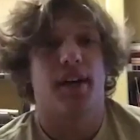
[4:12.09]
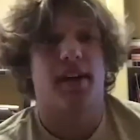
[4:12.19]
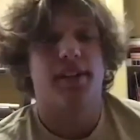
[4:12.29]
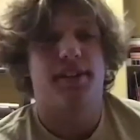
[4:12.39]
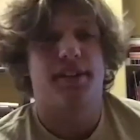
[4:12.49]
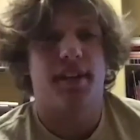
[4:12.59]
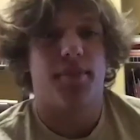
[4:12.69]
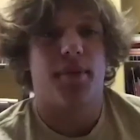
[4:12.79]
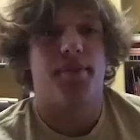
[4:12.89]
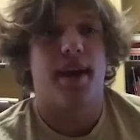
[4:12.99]
Kirk Gleason, I'm
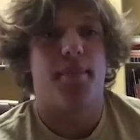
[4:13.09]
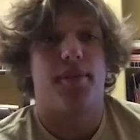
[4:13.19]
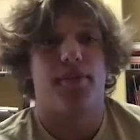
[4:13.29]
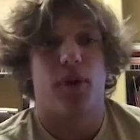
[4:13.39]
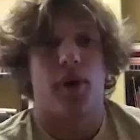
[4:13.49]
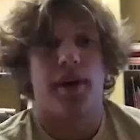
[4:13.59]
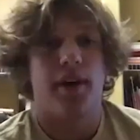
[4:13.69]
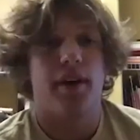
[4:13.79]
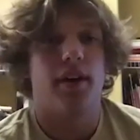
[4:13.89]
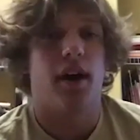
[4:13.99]
from Tampa,
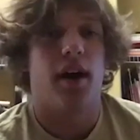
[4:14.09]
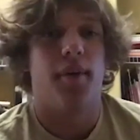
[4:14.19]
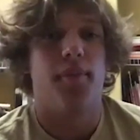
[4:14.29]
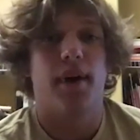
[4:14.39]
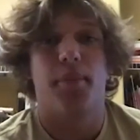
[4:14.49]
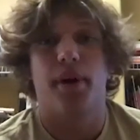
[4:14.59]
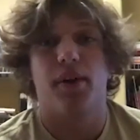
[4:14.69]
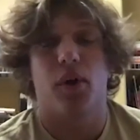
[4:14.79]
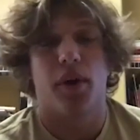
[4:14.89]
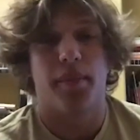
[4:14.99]
Florida. I play
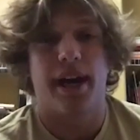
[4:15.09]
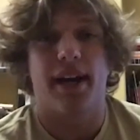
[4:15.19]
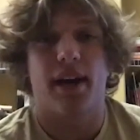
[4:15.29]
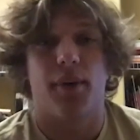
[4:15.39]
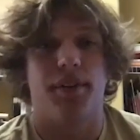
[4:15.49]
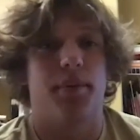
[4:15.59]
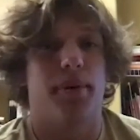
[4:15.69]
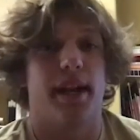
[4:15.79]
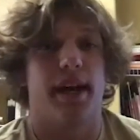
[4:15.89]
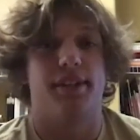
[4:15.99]
quarterback. I went to
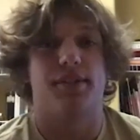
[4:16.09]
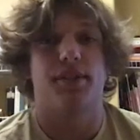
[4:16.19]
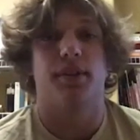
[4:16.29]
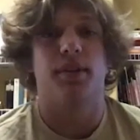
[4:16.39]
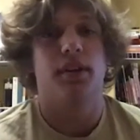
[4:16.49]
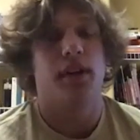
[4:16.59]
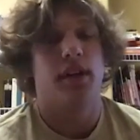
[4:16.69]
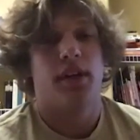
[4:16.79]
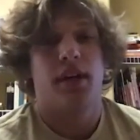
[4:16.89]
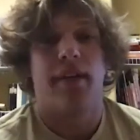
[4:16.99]
Plant High School.
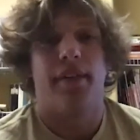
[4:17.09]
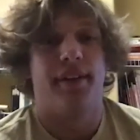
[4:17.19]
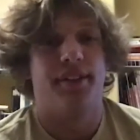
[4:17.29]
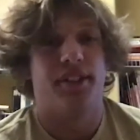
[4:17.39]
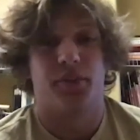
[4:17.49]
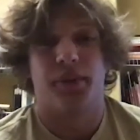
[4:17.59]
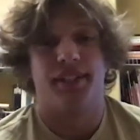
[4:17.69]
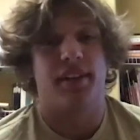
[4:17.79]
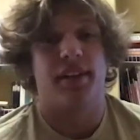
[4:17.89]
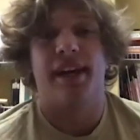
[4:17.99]
And then just
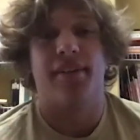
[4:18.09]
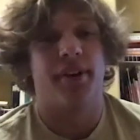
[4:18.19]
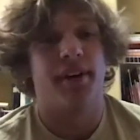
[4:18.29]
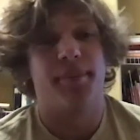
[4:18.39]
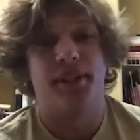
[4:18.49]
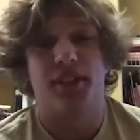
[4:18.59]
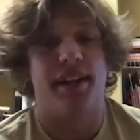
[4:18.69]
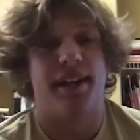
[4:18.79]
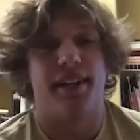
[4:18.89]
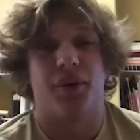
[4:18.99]
recently, I've really been
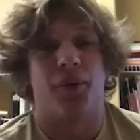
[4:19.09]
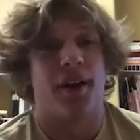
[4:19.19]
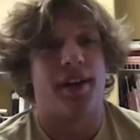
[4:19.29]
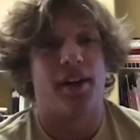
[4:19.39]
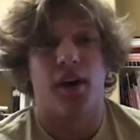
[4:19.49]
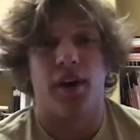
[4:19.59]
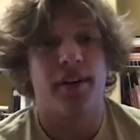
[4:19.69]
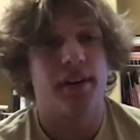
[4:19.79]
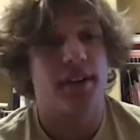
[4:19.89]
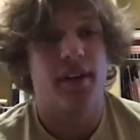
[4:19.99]
trying to hit the running
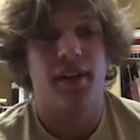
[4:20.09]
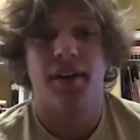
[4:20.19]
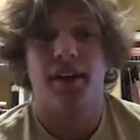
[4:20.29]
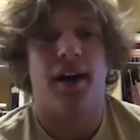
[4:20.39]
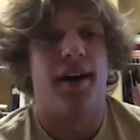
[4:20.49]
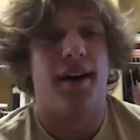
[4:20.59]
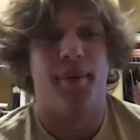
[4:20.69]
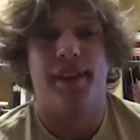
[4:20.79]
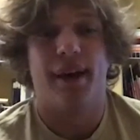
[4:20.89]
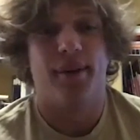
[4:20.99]
hard. I
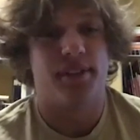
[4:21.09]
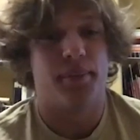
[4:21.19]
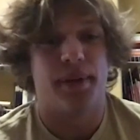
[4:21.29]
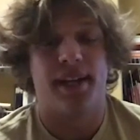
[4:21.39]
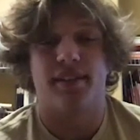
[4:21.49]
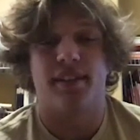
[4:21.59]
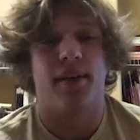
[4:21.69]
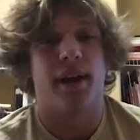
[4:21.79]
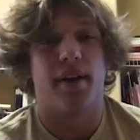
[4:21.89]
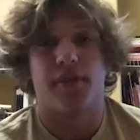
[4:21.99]
mean, that was the biggest thing
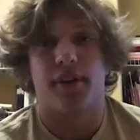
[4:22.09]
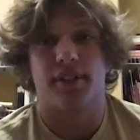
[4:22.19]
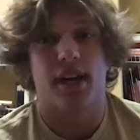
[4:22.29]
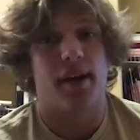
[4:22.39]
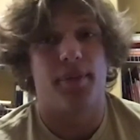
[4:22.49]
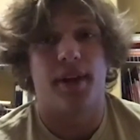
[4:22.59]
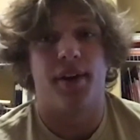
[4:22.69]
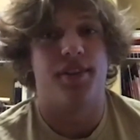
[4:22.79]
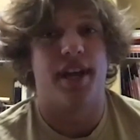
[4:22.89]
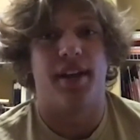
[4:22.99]
when I first got up there
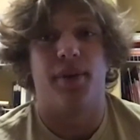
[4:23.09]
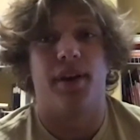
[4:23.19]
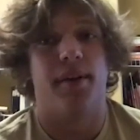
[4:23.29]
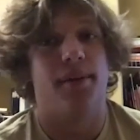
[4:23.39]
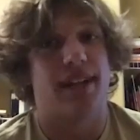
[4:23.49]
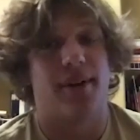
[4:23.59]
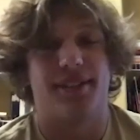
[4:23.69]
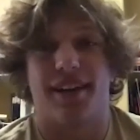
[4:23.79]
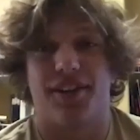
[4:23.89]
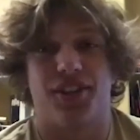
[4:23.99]
in January was I was
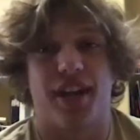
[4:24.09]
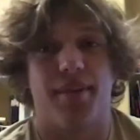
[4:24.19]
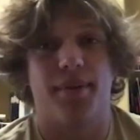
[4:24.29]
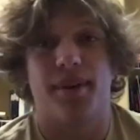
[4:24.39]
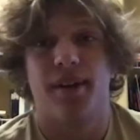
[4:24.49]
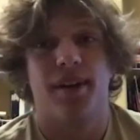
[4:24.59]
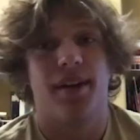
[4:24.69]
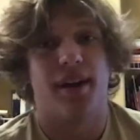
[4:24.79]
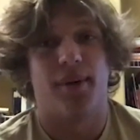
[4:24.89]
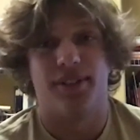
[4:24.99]
out of shape
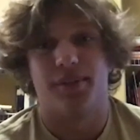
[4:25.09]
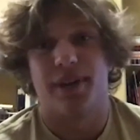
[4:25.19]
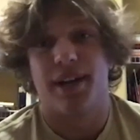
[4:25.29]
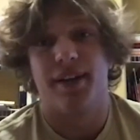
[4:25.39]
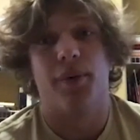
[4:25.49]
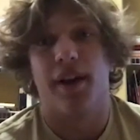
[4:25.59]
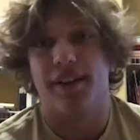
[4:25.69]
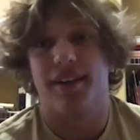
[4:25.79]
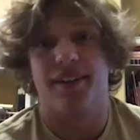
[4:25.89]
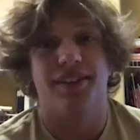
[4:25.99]
and I wasn't ready to run
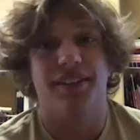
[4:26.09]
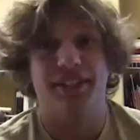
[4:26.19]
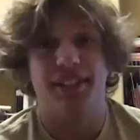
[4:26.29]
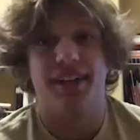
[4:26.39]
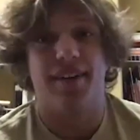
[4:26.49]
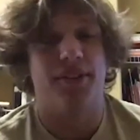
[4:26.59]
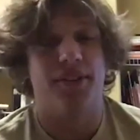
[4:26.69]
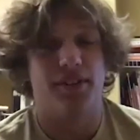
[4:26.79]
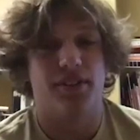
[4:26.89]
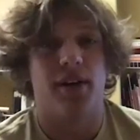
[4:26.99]
at the collegiate
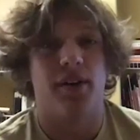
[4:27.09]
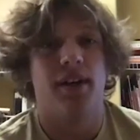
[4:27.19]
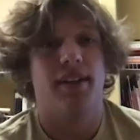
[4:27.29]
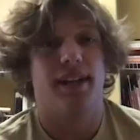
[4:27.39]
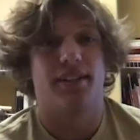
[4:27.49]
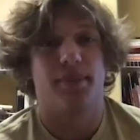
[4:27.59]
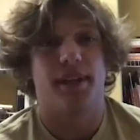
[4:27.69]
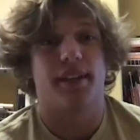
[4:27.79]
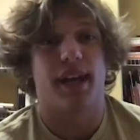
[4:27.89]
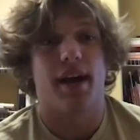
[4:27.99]
level. So that's the
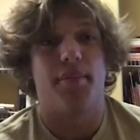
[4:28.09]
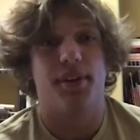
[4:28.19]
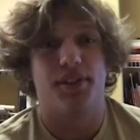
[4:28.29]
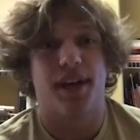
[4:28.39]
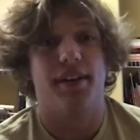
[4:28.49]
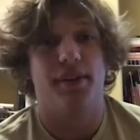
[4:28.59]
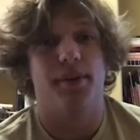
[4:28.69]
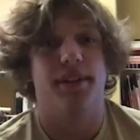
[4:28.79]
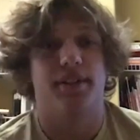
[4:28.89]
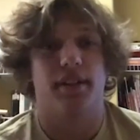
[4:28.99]
big thing I've been trying to do
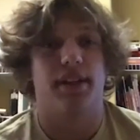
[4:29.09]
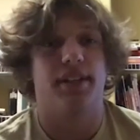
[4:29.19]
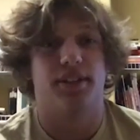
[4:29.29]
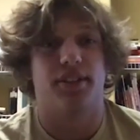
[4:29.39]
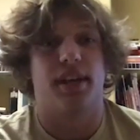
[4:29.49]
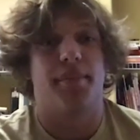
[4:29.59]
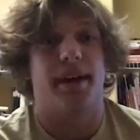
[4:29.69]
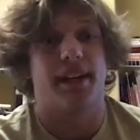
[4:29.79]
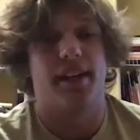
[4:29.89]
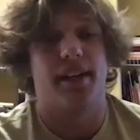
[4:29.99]
recently is just get my
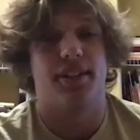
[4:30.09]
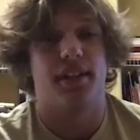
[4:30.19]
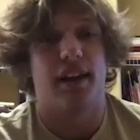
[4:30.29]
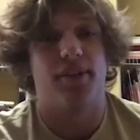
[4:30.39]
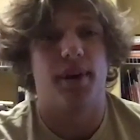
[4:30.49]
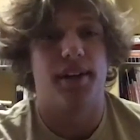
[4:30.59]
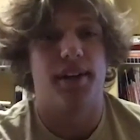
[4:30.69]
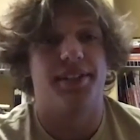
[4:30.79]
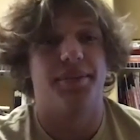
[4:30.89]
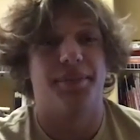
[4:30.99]
conditioning level where it
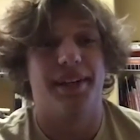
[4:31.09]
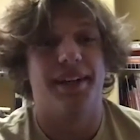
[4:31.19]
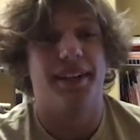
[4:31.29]
needs to be.